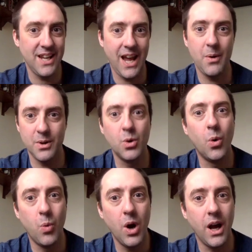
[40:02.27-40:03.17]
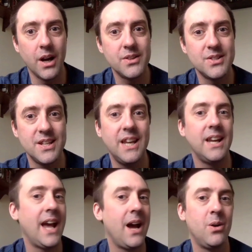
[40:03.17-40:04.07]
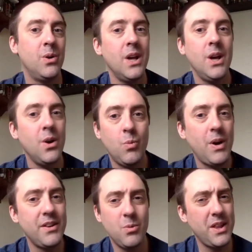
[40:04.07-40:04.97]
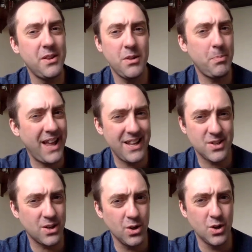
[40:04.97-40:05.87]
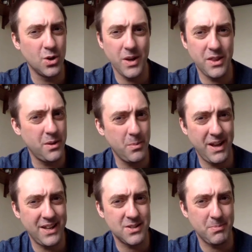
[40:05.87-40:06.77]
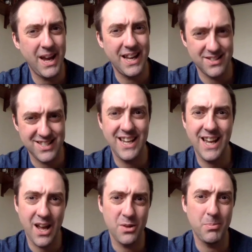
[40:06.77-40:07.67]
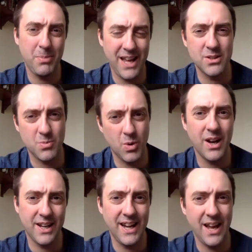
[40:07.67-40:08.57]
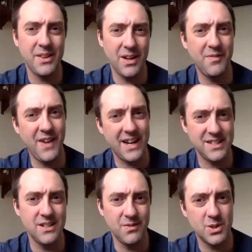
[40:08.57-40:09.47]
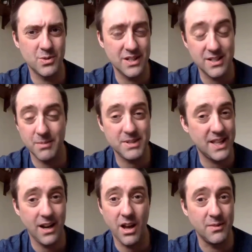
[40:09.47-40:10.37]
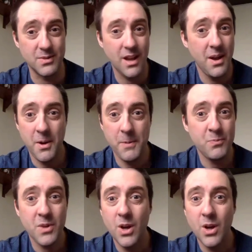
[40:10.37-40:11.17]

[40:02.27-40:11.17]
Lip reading: seeing how it all works, seeing how whether the plans are good or whether the plans are bad, seeing how the plans work and how they affect individuals in terms of their lives,